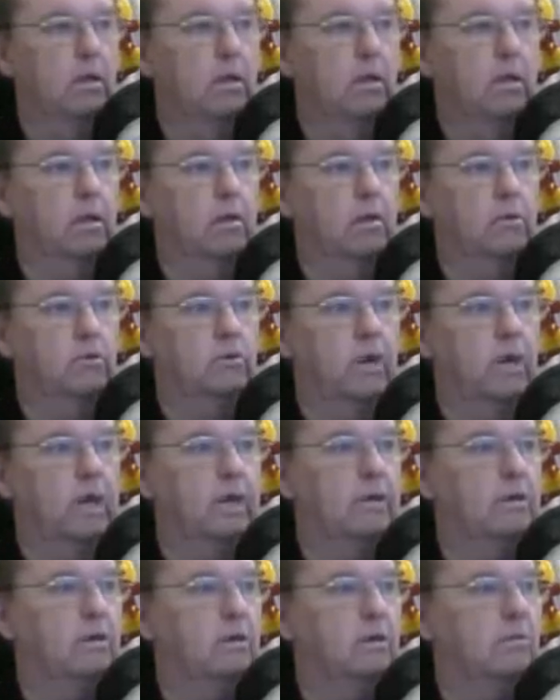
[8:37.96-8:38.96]

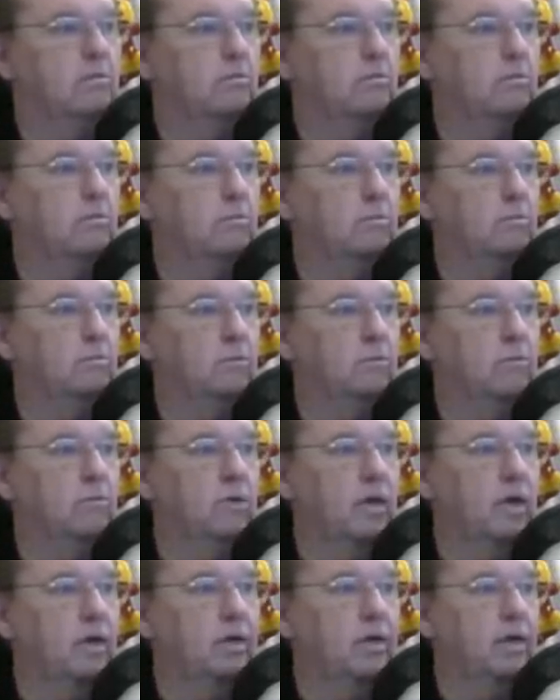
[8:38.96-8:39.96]
train
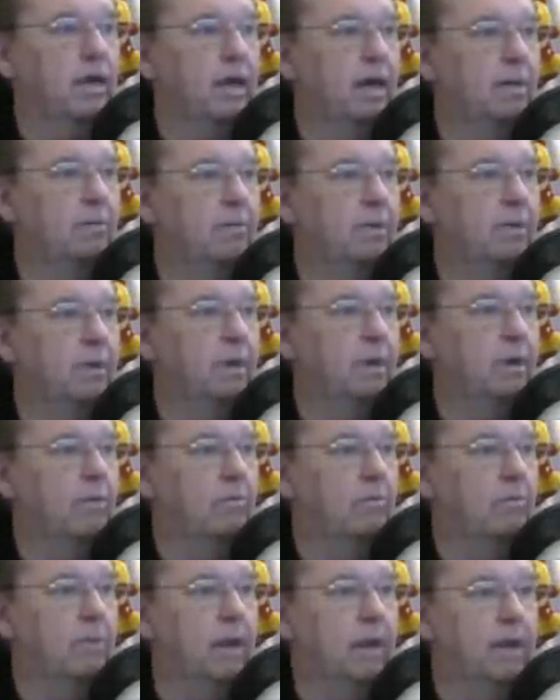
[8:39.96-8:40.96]
running up here,
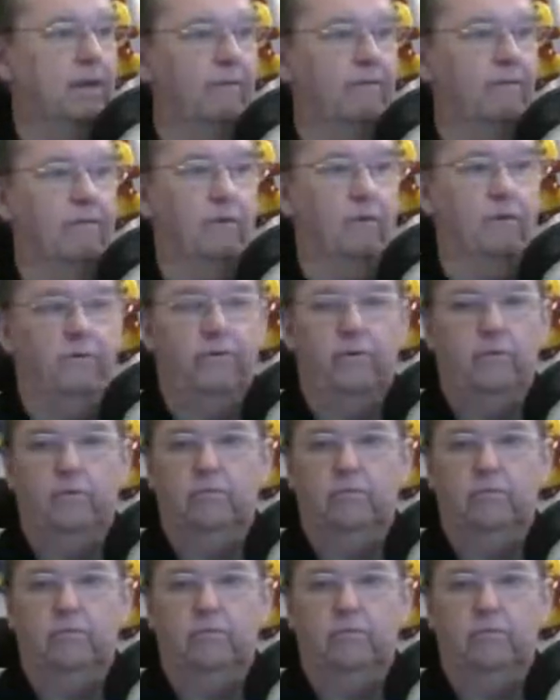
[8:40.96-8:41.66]
back and forth.